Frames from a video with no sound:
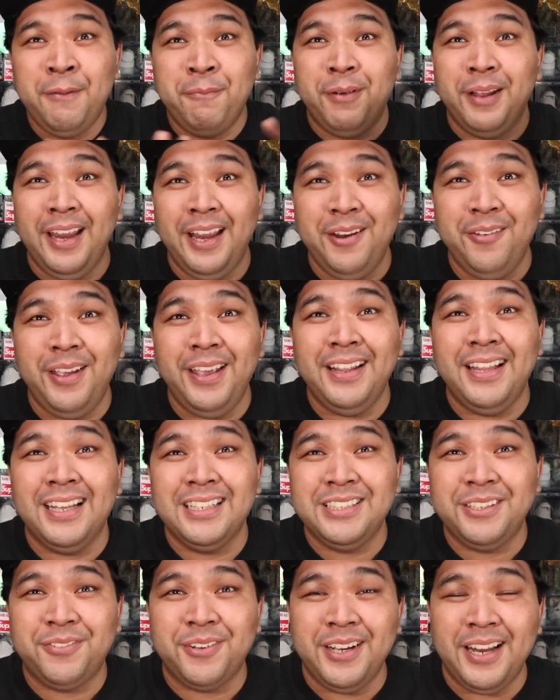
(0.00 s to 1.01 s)
But anyway,
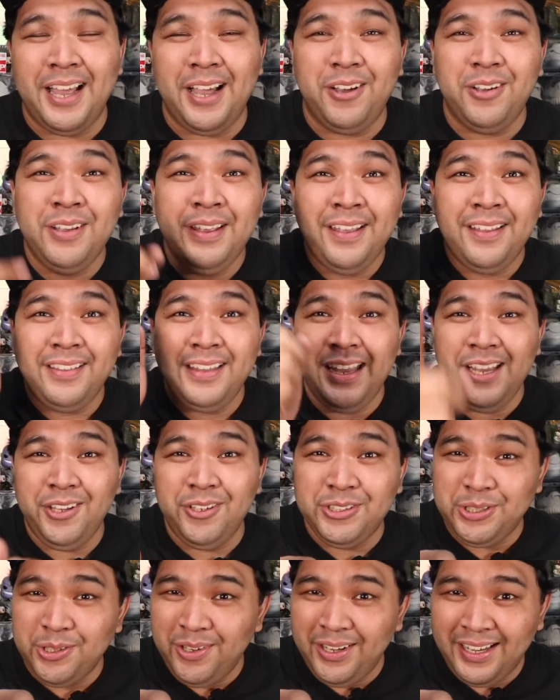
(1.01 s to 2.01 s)
that's it for now. Thank
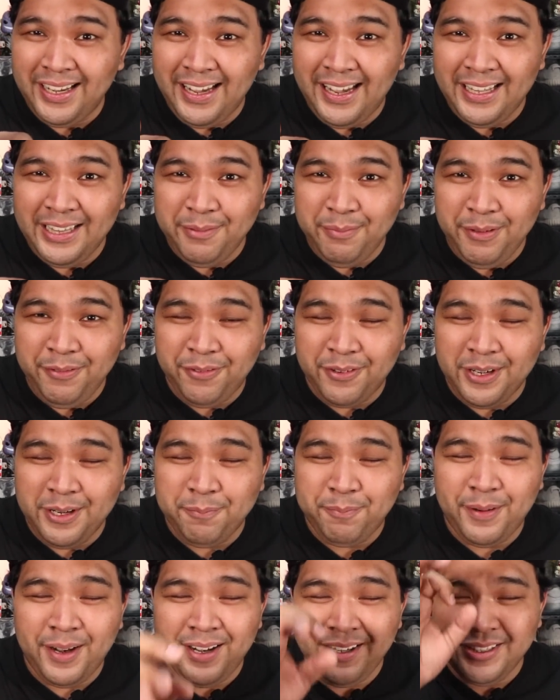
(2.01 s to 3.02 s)
you, Sole Academy, for the
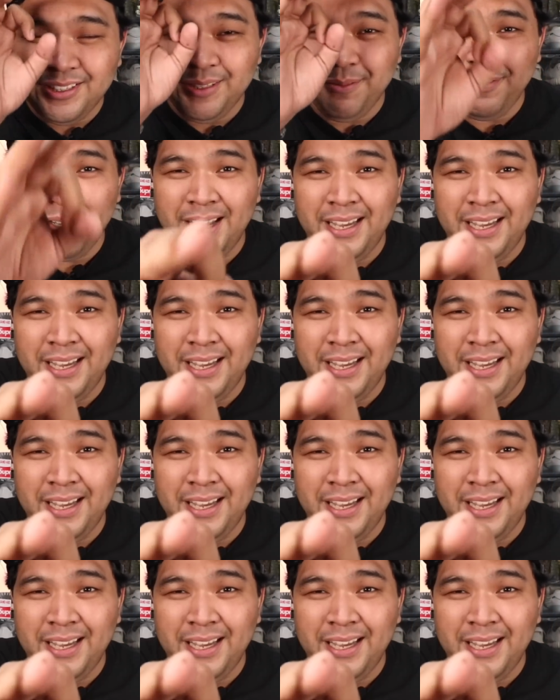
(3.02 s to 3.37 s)
partnership.